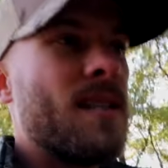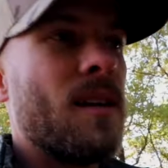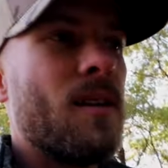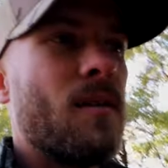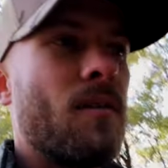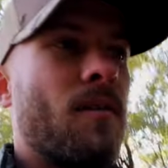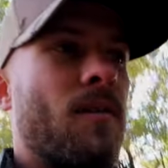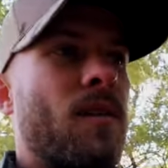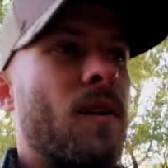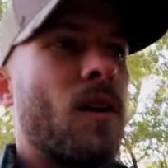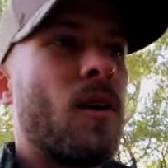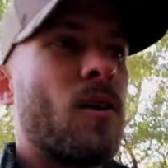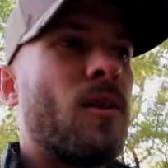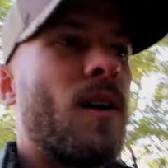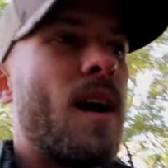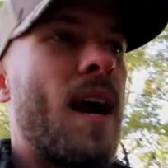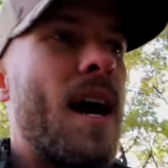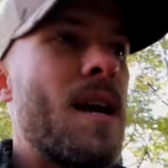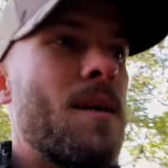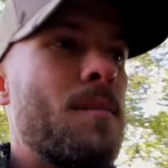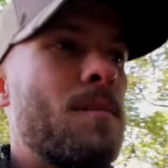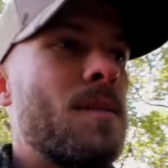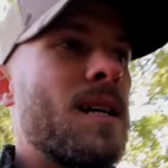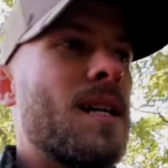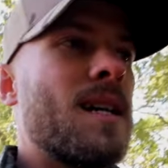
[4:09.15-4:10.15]
didn't feel
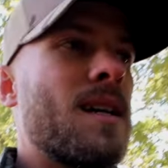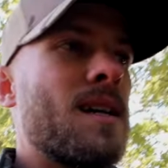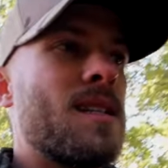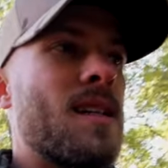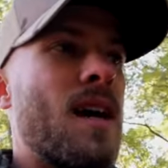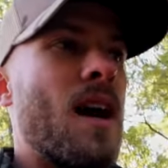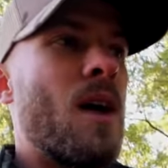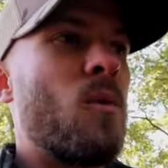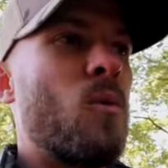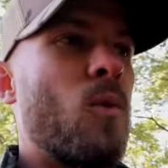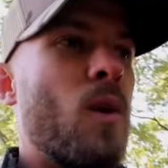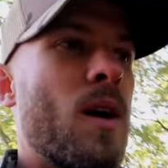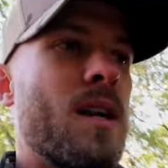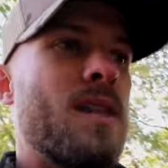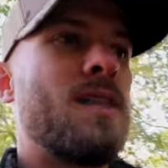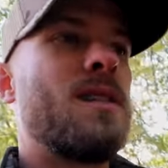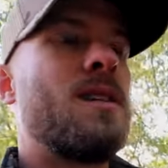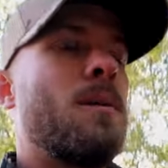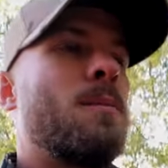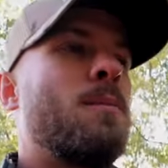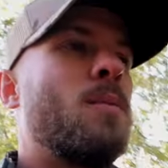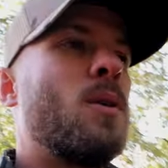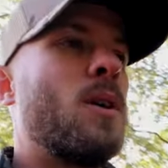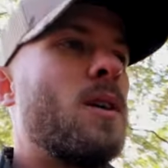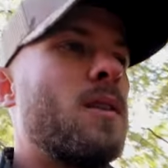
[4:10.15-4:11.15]
right because I wanted
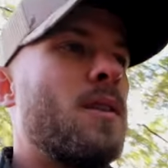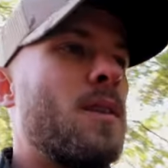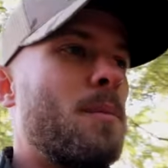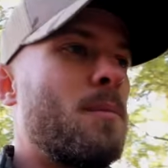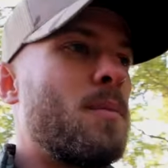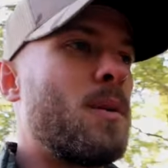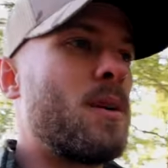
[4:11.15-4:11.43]
to put the